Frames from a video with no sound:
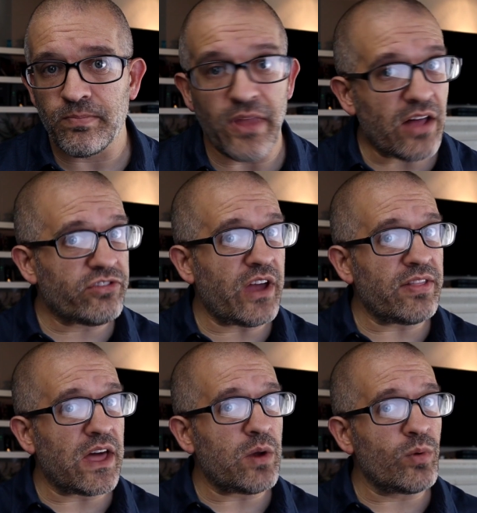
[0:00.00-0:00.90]
Not
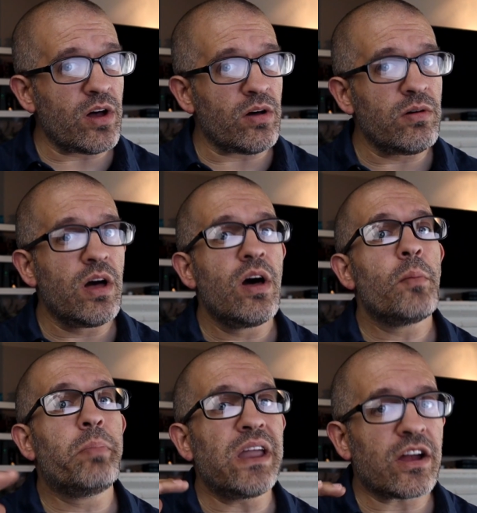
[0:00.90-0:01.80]
saying that it will,
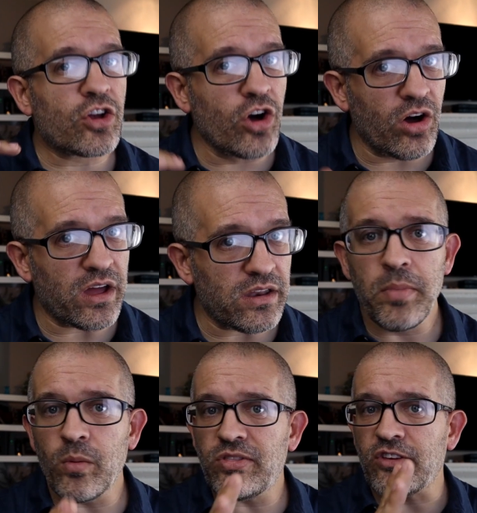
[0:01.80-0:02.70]
but it could.
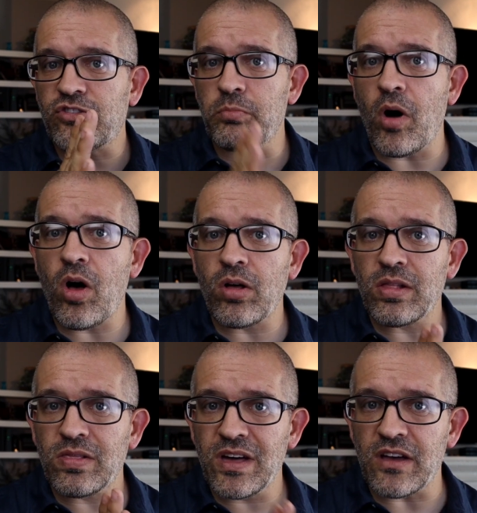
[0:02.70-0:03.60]
But with a
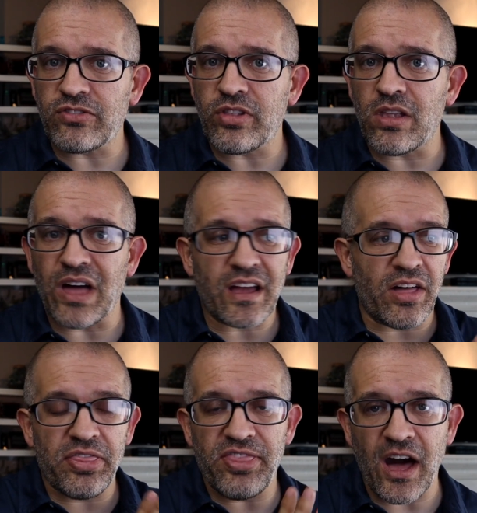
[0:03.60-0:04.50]
small list, like
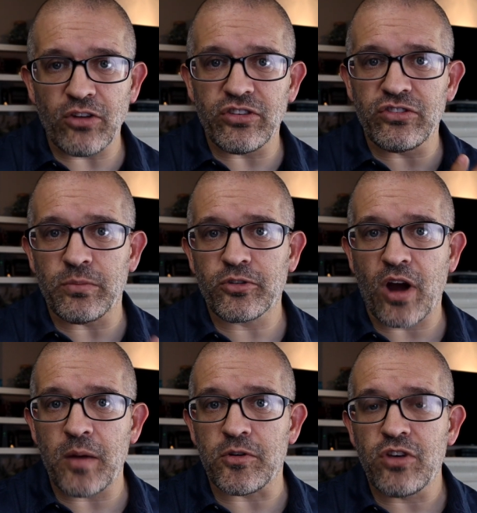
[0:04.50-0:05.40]
1,000
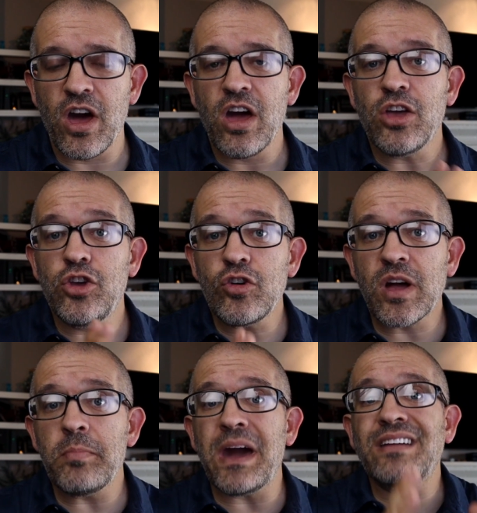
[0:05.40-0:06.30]
subscribers, you
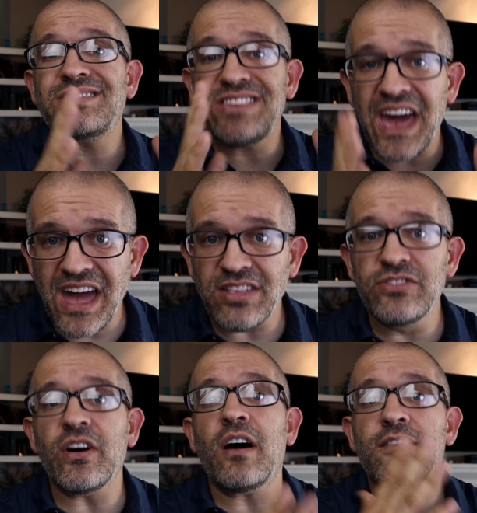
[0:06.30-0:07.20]
can make
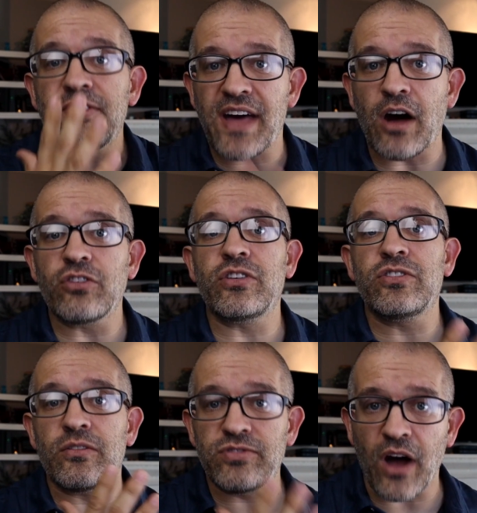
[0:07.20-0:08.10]
tens of
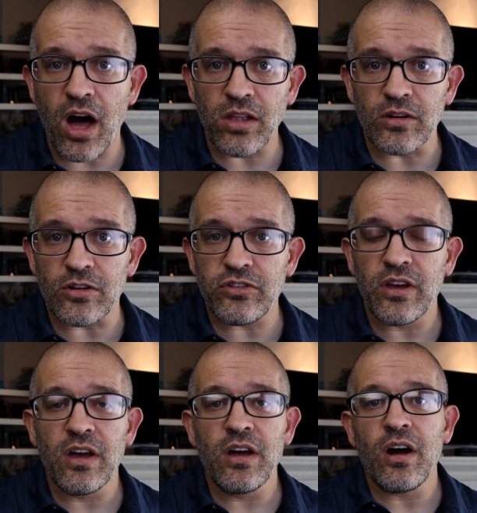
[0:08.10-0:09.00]
thousands of dollars
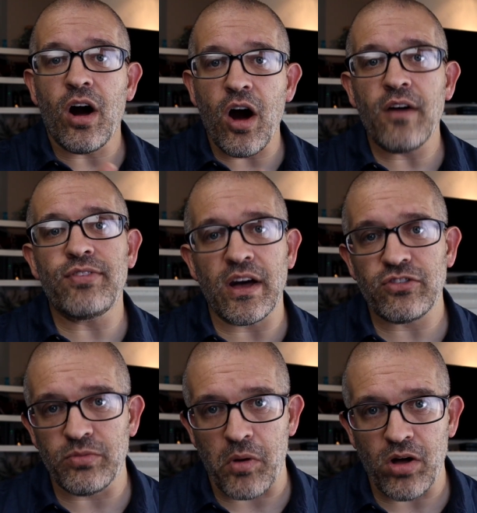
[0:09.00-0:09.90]
off that
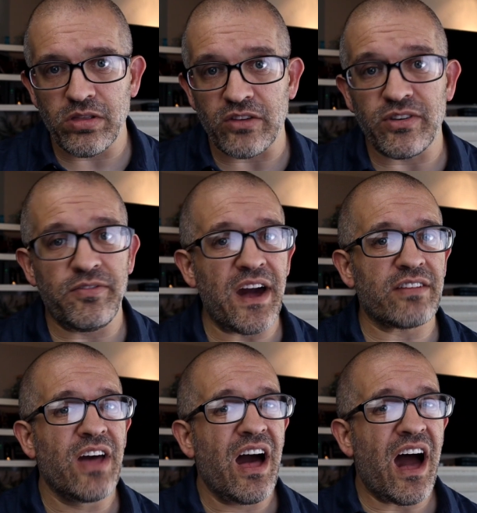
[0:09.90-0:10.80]
small list. In
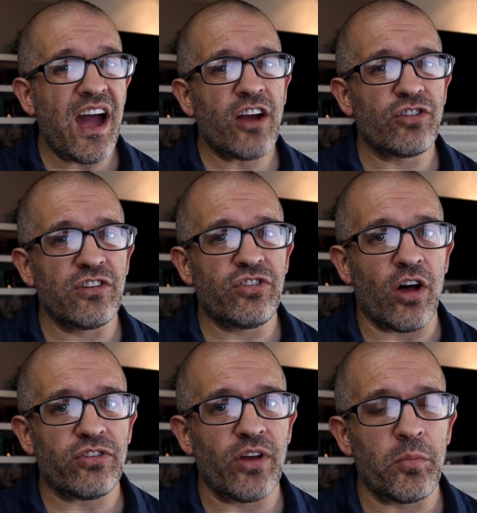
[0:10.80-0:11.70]
fact, I actually
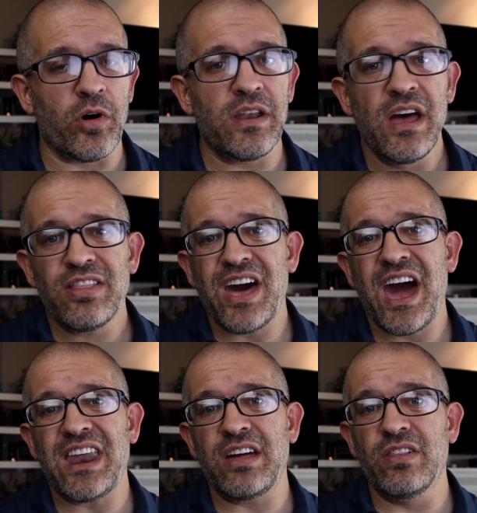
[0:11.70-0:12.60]
saw someone that
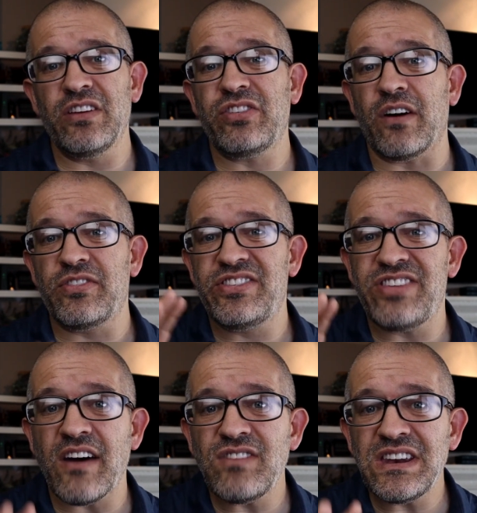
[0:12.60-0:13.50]
had a list of
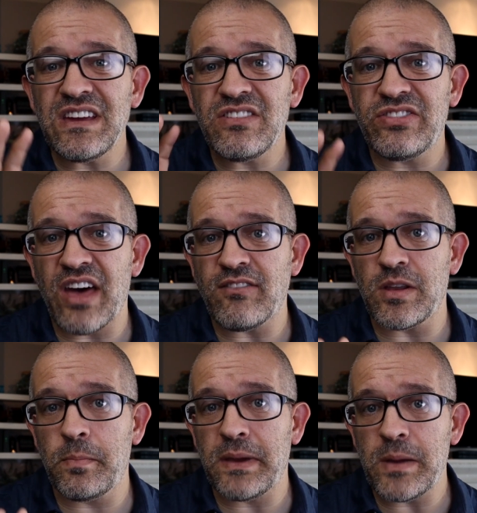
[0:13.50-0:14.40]

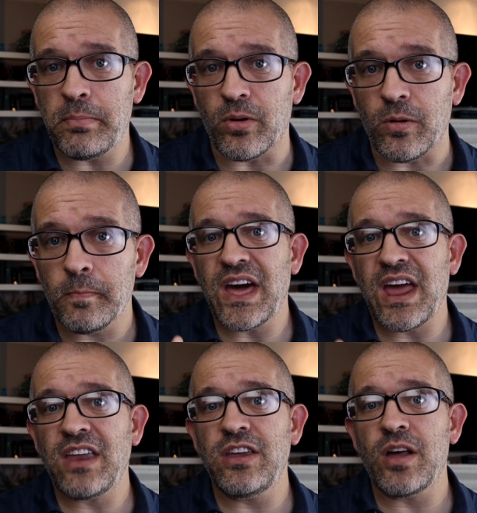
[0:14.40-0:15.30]
77 people that
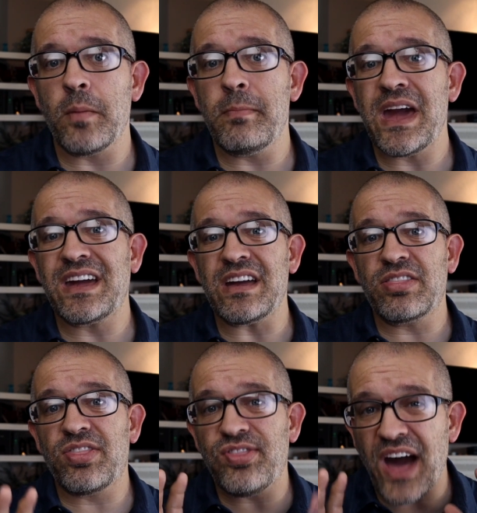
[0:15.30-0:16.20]
ended up making
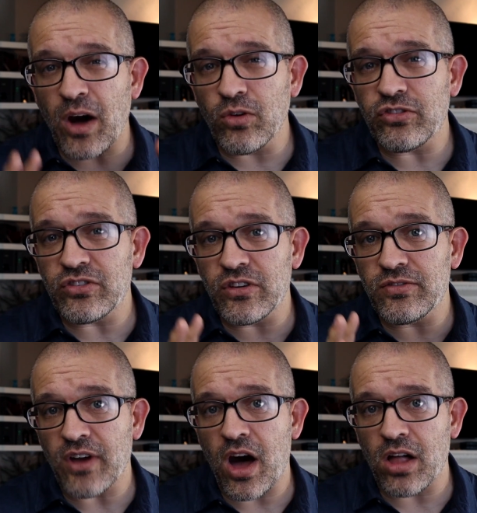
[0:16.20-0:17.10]
thousands
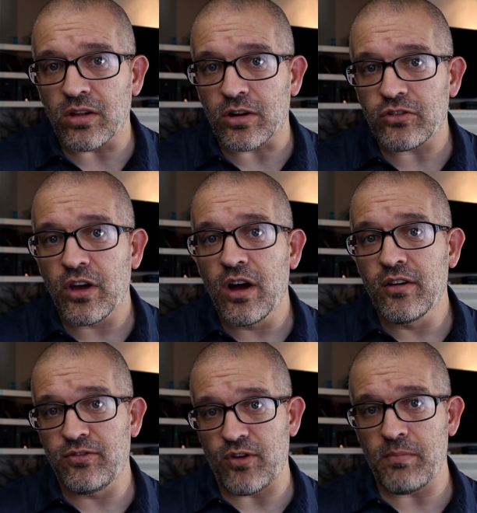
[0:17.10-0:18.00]
of dollars
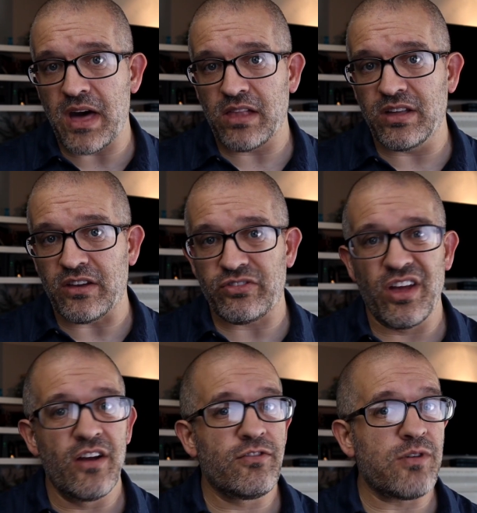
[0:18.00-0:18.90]
from that list,
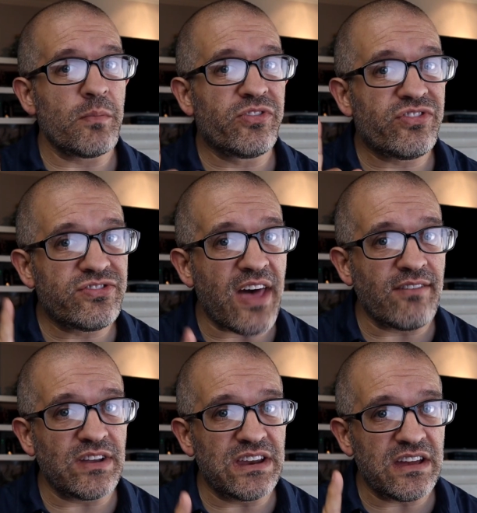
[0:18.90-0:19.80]
from
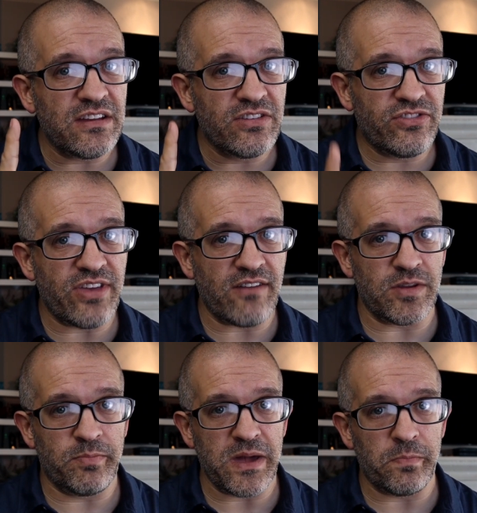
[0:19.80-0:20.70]

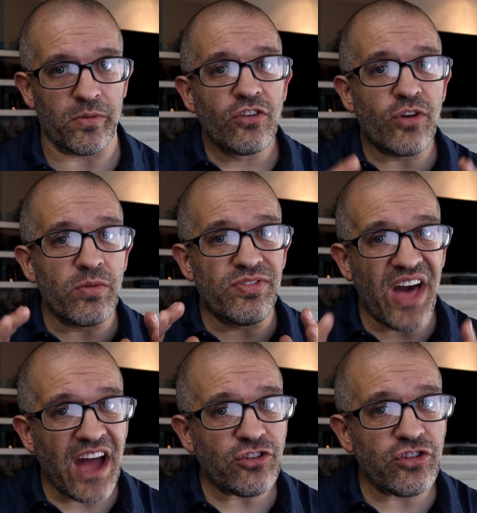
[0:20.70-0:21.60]
77 people. So
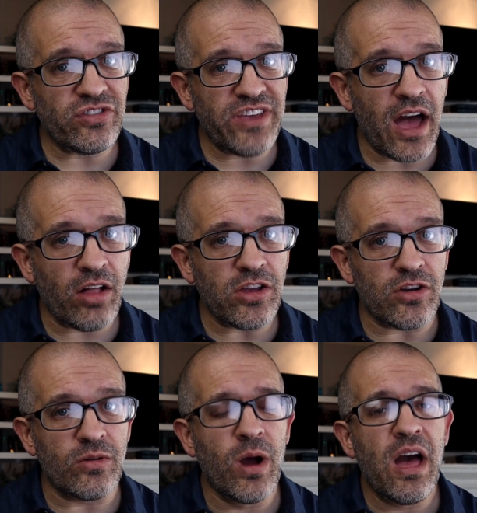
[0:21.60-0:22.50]
that should tell
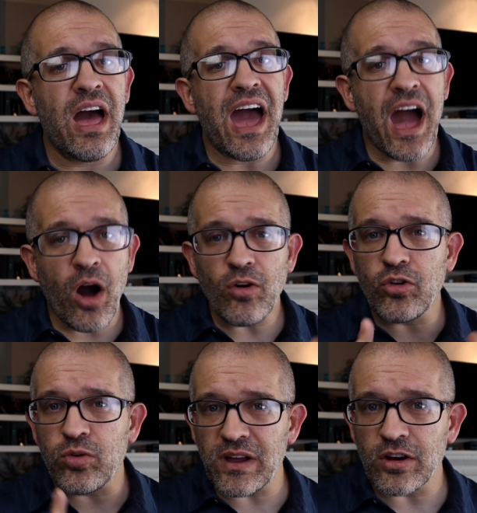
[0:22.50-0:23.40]
you how
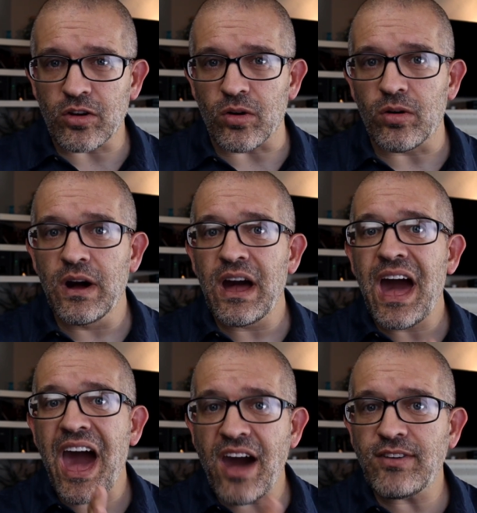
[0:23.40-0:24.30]
critical
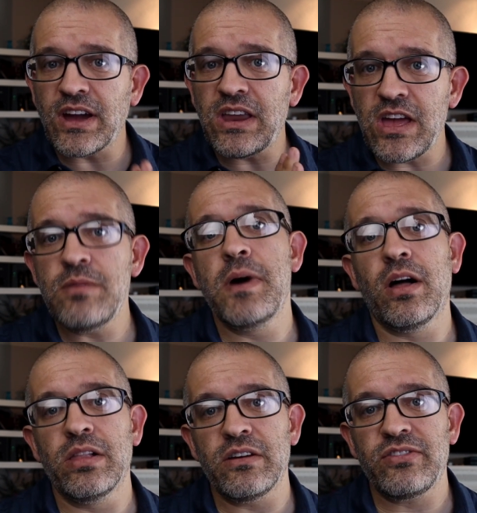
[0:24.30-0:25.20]
having an
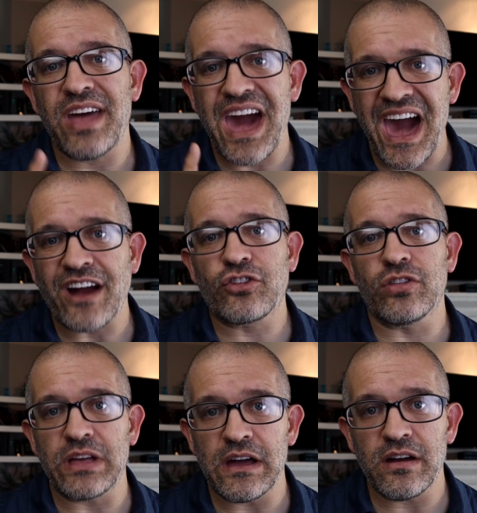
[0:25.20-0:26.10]
email list
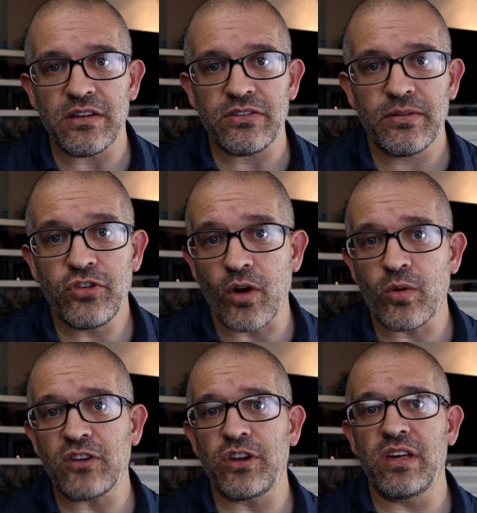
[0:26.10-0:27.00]
actually is. So,
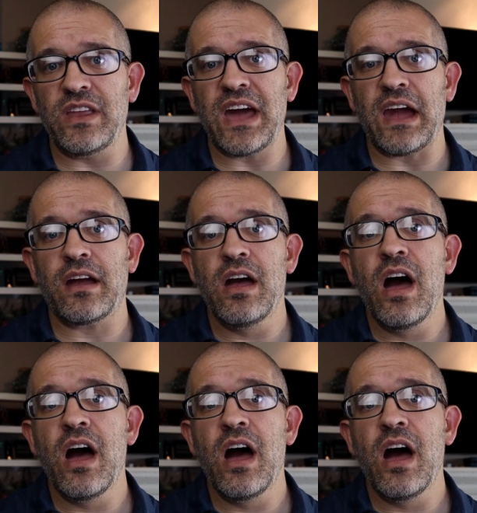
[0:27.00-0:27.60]
question of the day.